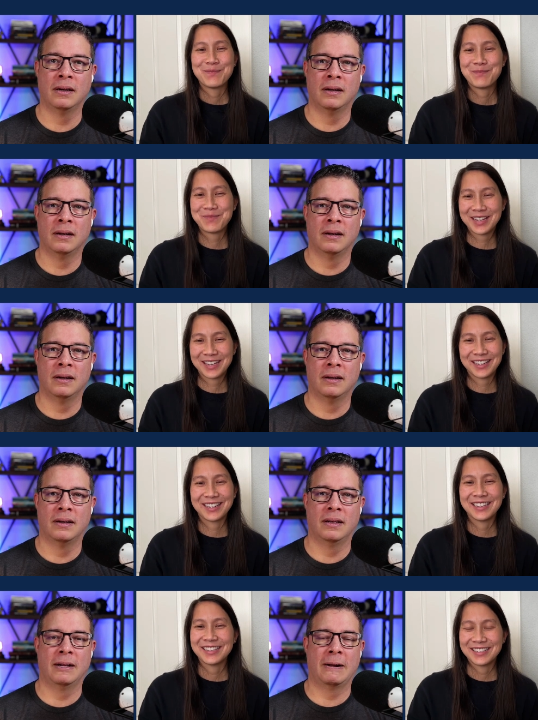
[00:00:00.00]

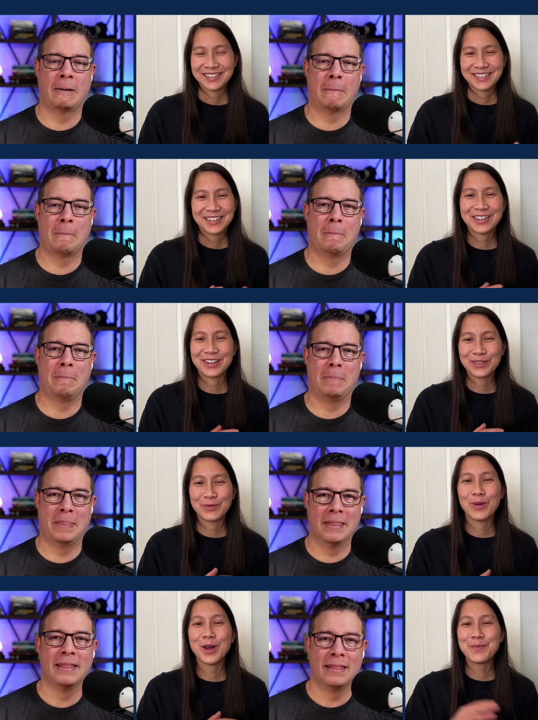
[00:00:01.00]
Speaker 1: big, you know,
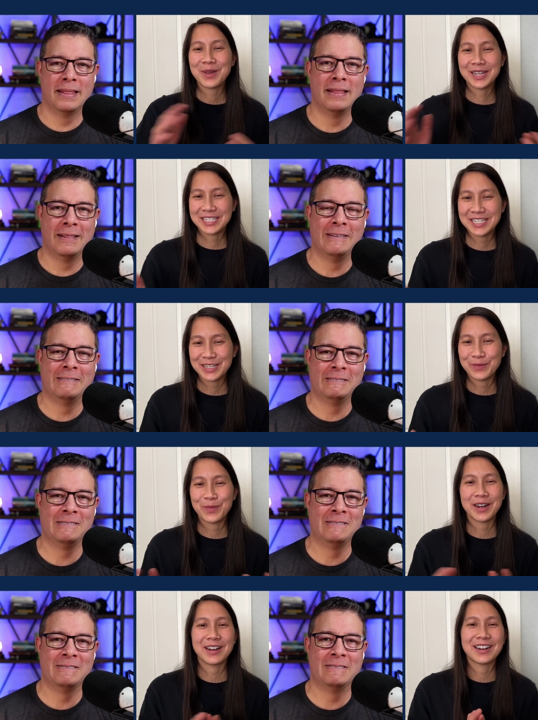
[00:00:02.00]
one big
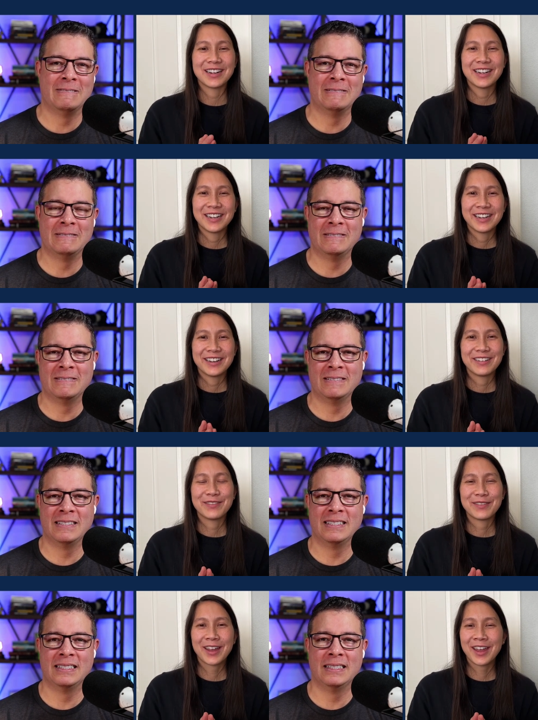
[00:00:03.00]
team where,
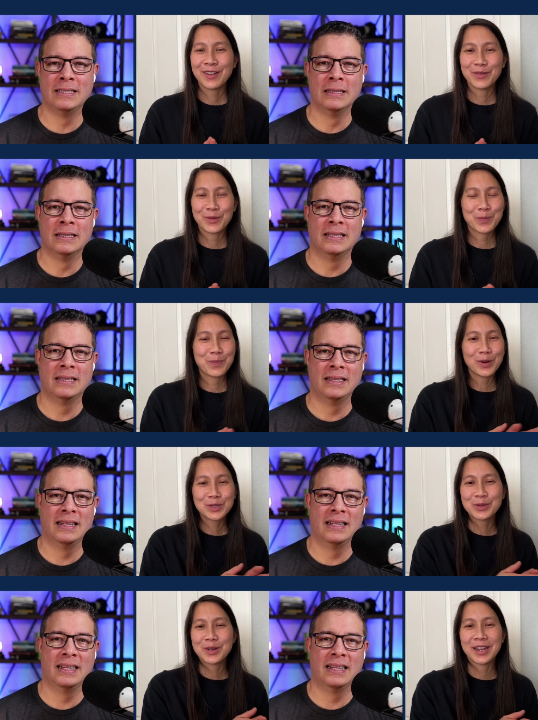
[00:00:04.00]
hey, we're
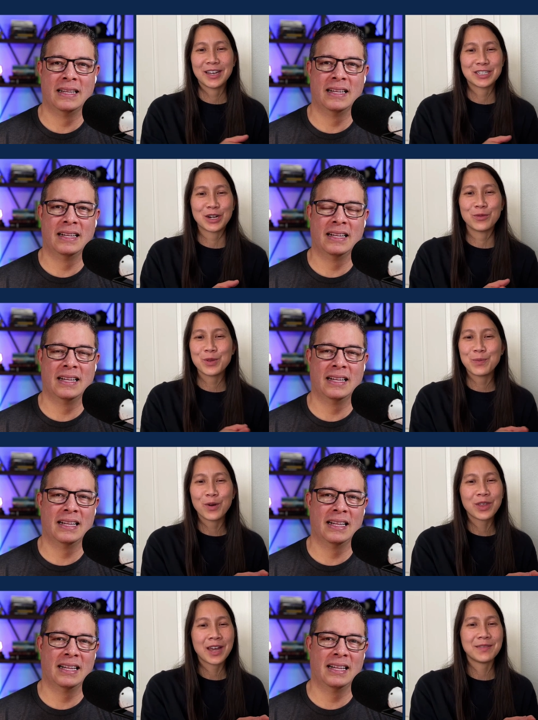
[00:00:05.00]
both doing agile. We
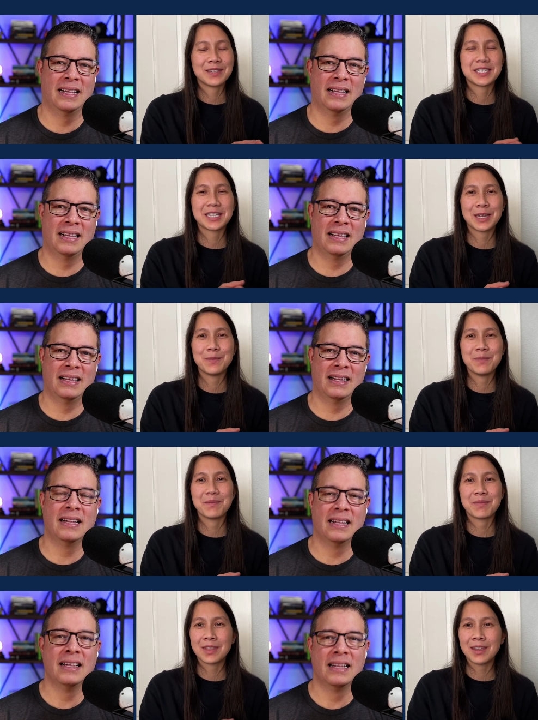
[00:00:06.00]
both have the
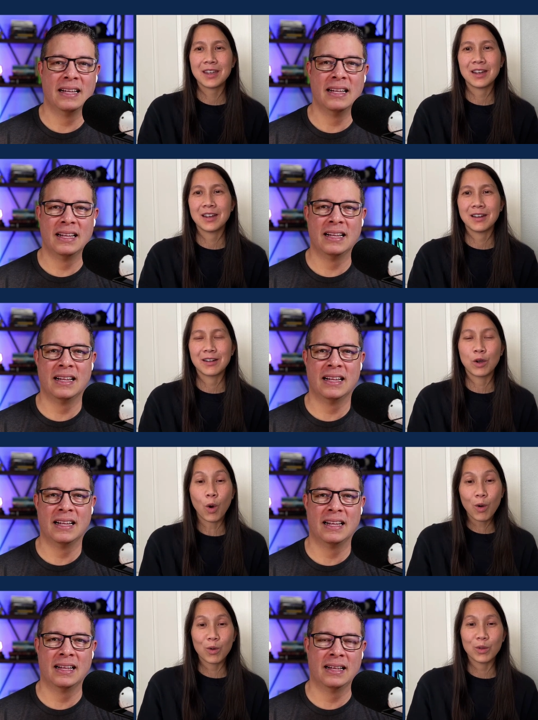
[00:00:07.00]
same thing,
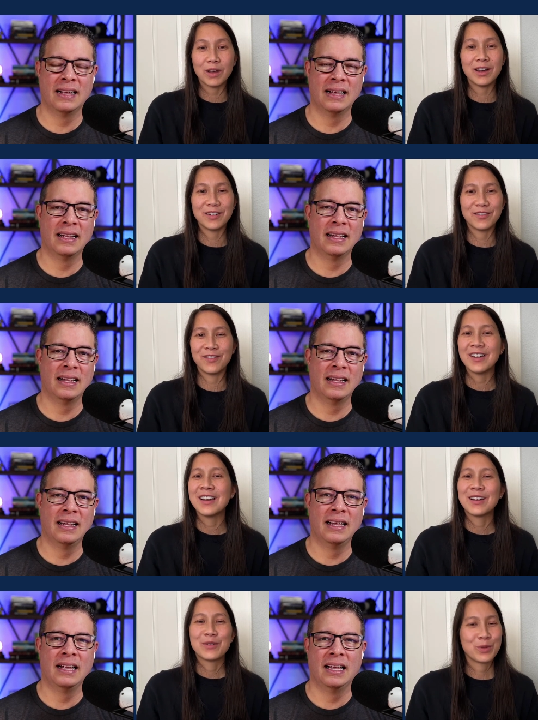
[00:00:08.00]
goal of
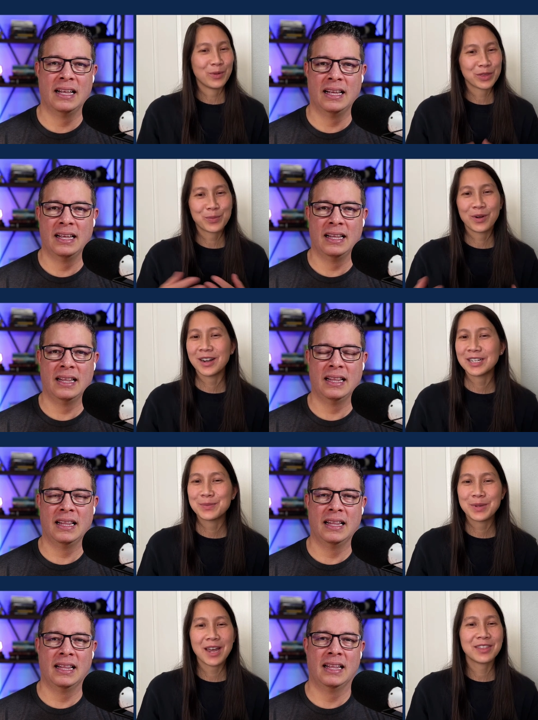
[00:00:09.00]
we want the product
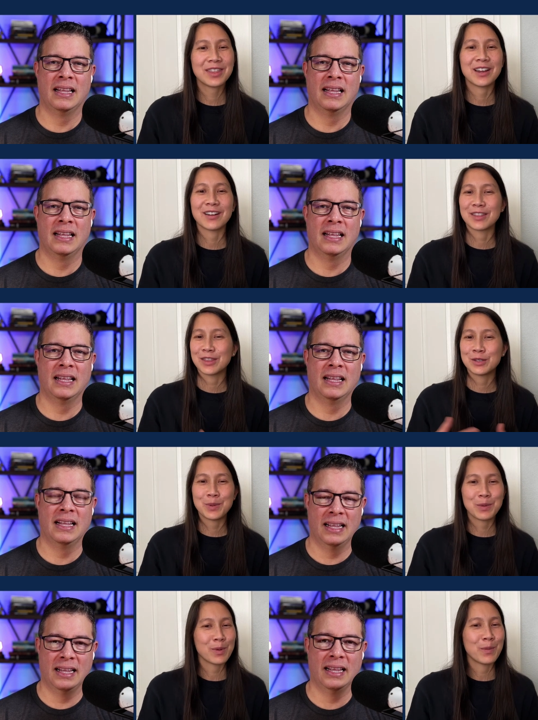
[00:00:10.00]
to be out there, to
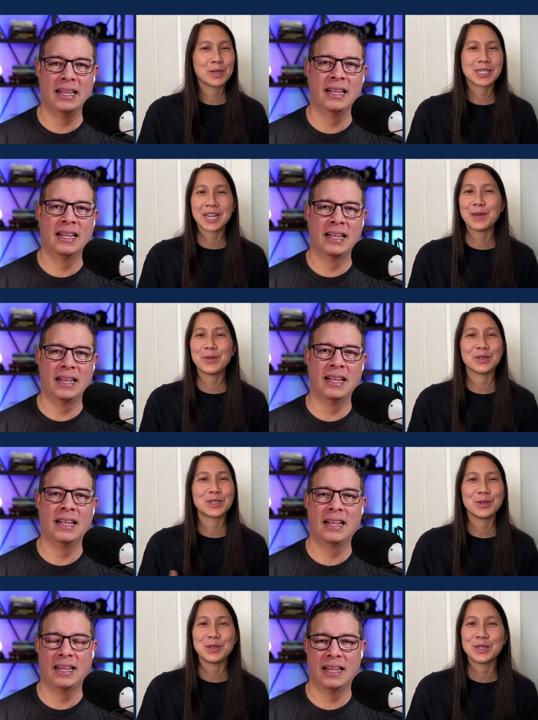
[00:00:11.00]
be the most stable,
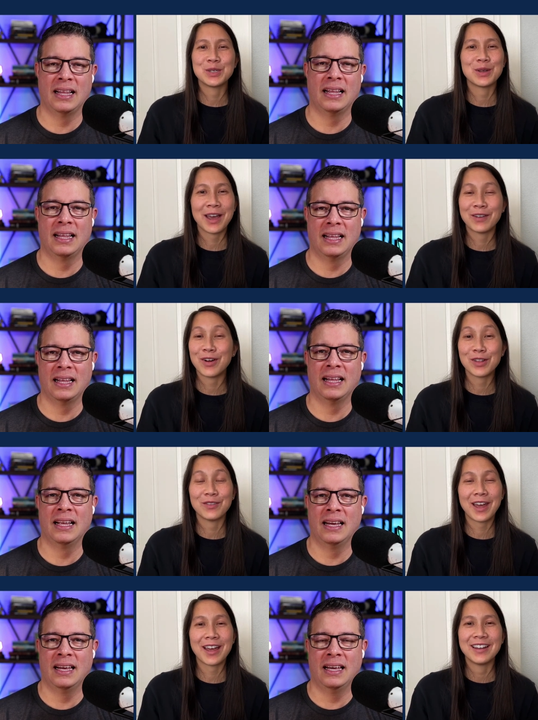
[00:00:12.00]
to, to have all
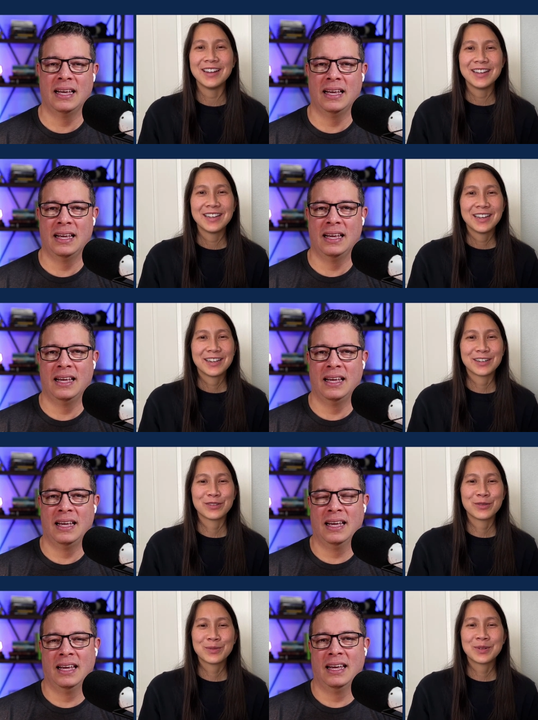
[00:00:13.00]
of that. You
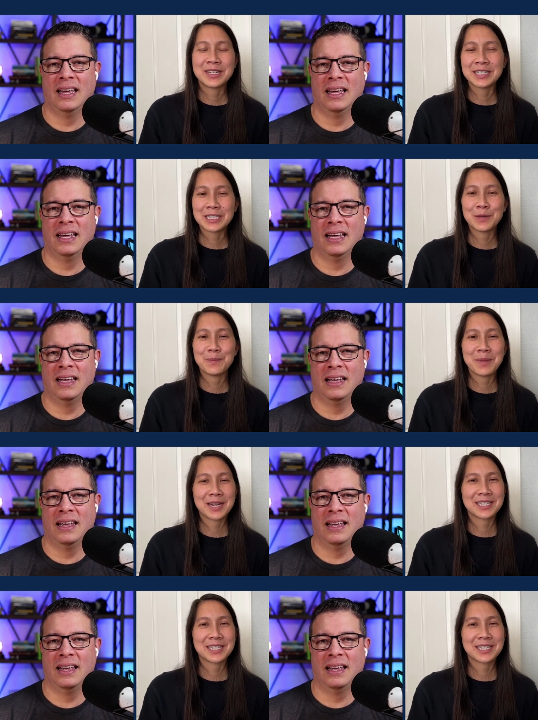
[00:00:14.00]
know, does it make